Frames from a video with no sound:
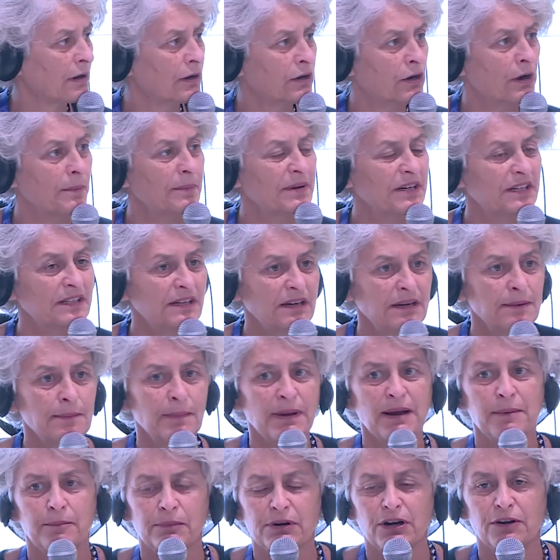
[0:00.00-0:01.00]
committee
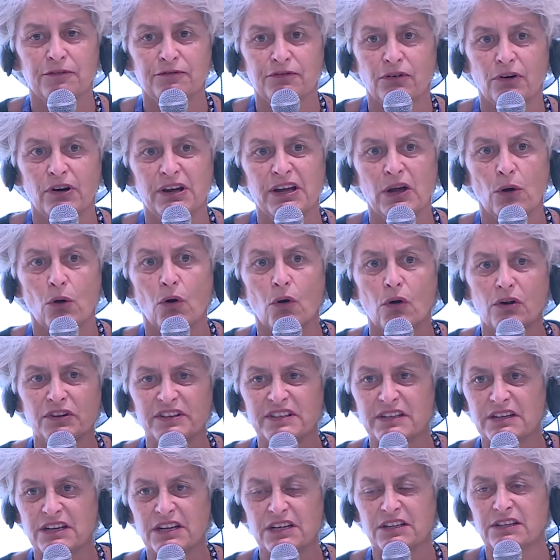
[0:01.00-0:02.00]
member for all
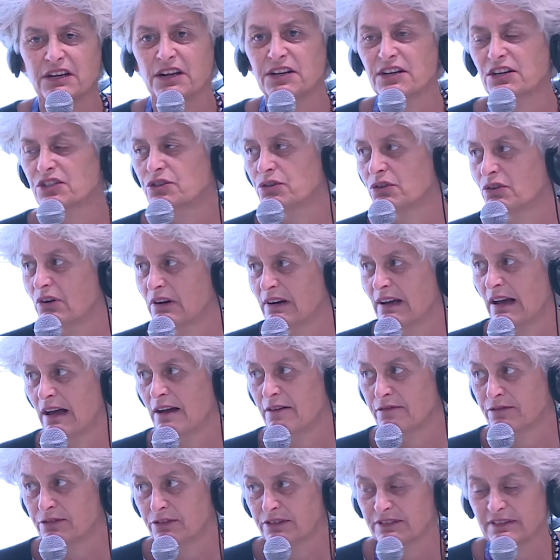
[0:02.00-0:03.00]
the international
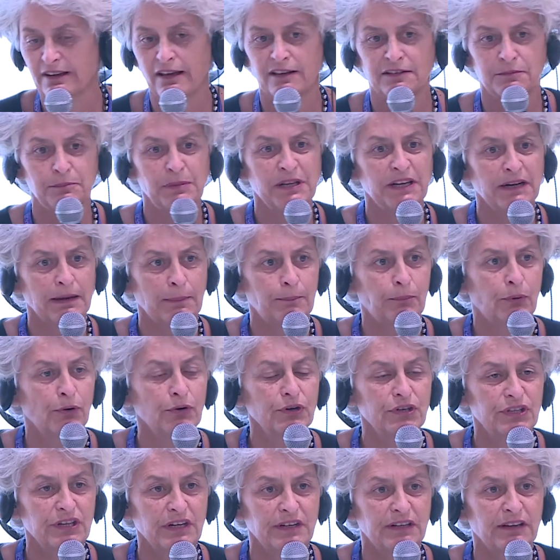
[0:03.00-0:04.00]
affairs has been
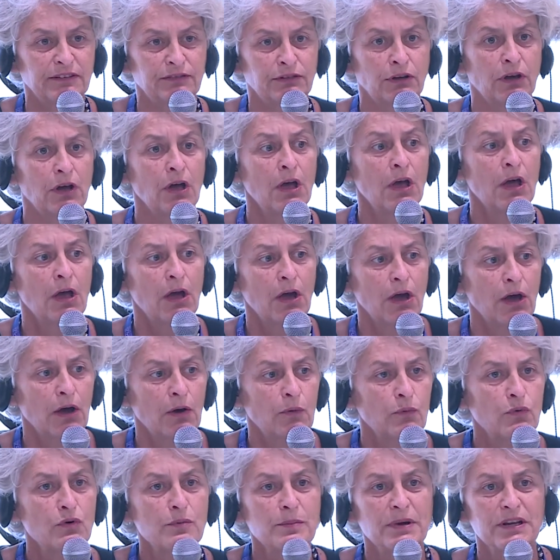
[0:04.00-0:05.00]
appointed as a
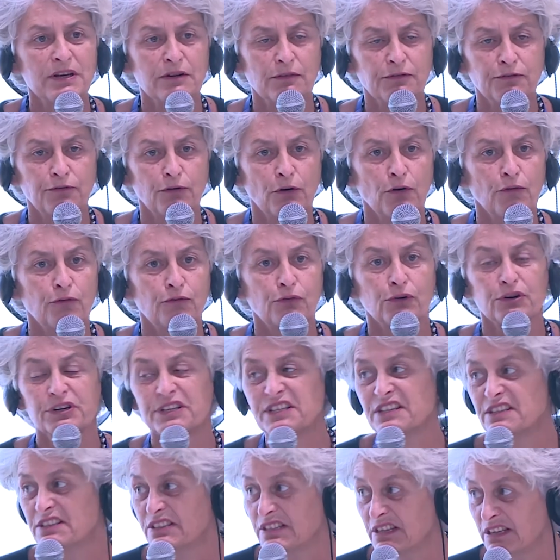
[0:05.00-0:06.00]
woman of
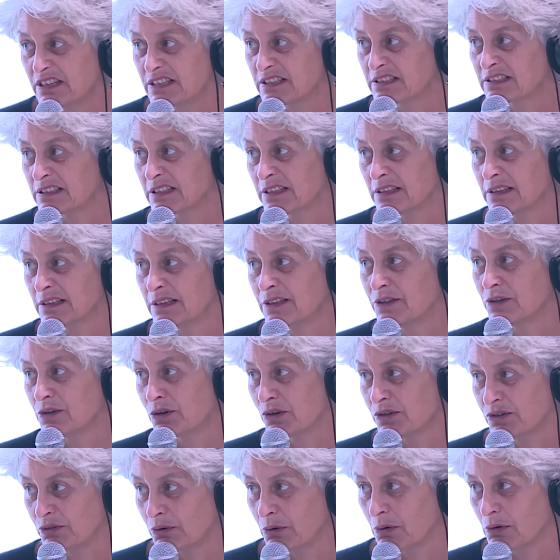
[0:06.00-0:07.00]
46
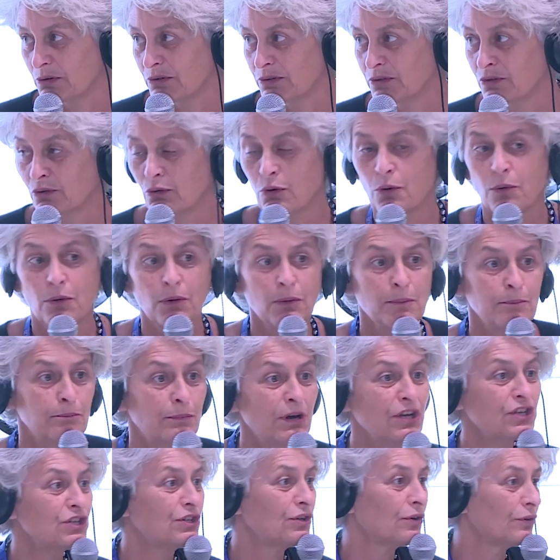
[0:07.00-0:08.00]
years old, so
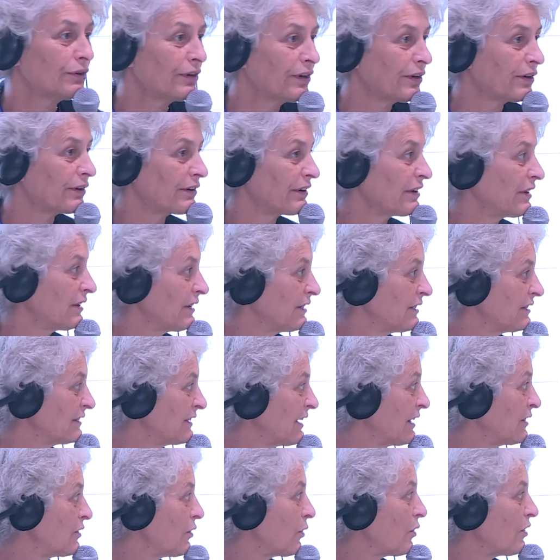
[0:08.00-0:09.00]
much younger
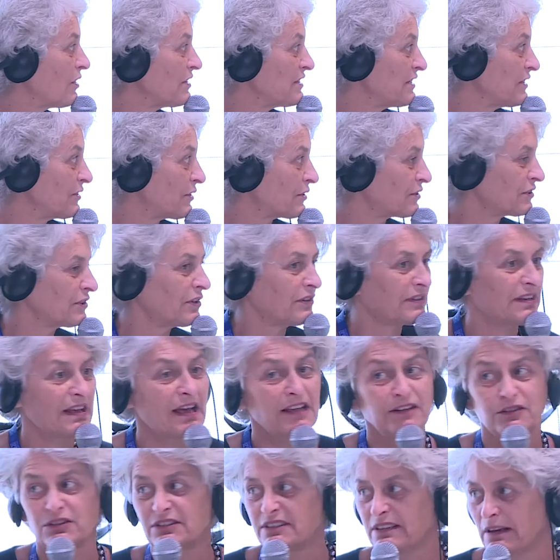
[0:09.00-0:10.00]
than all the others
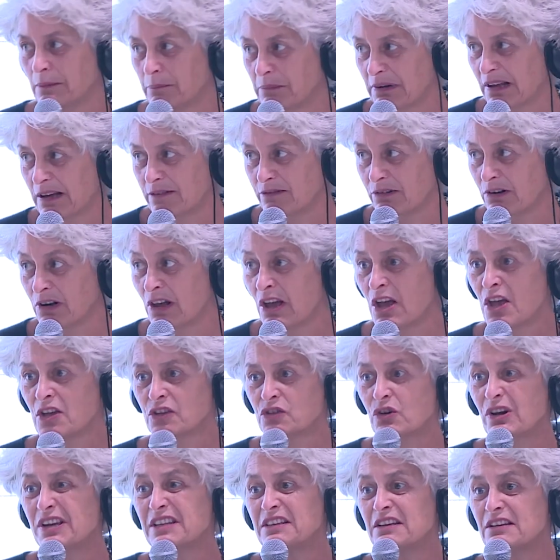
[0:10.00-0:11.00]
at the same level.
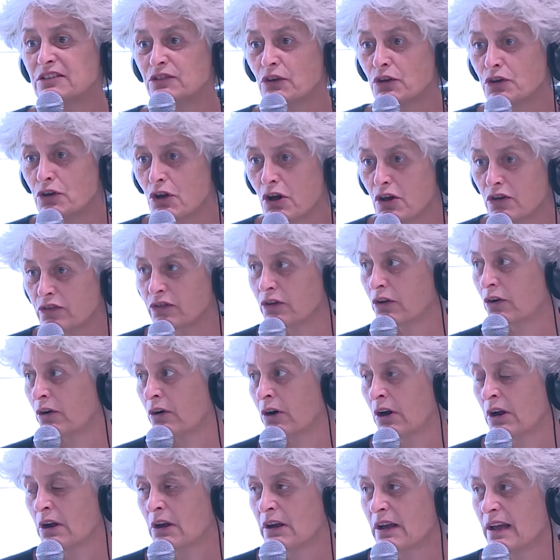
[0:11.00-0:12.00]
So it is
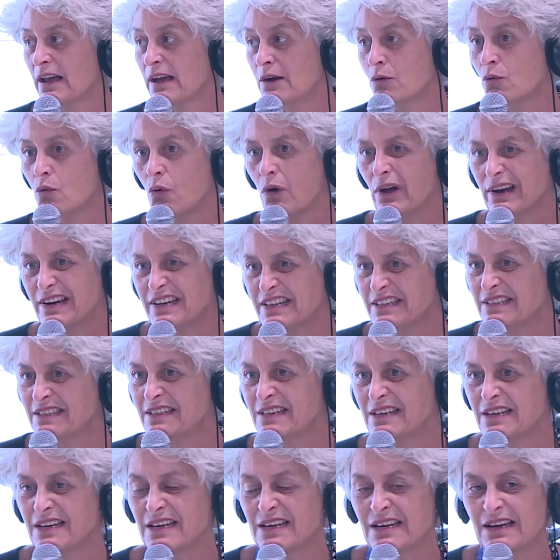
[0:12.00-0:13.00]
another
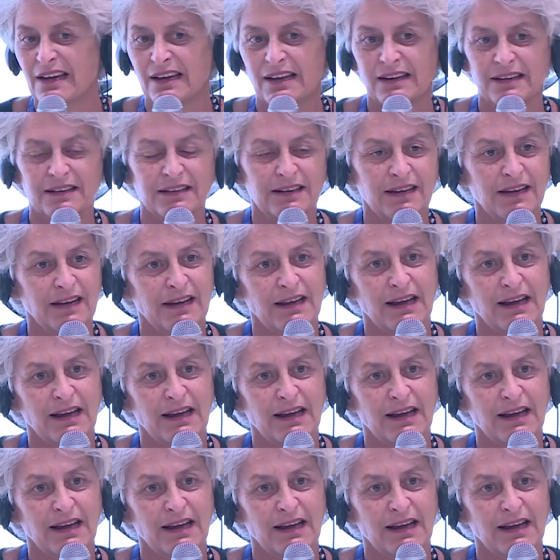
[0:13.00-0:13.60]
equality and